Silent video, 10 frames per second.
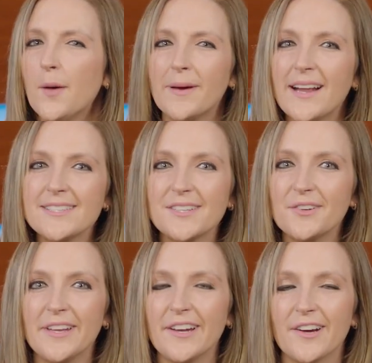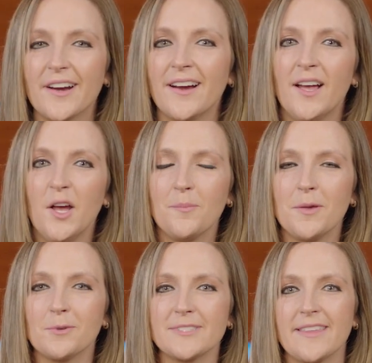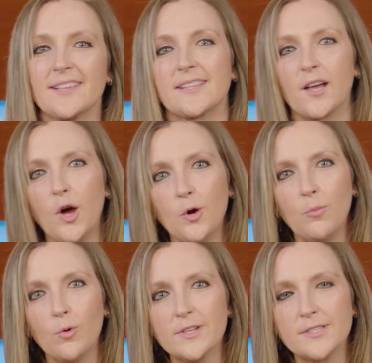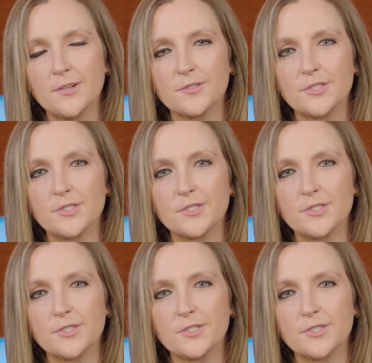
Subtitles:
But I still hear people say things like, oh, boys don't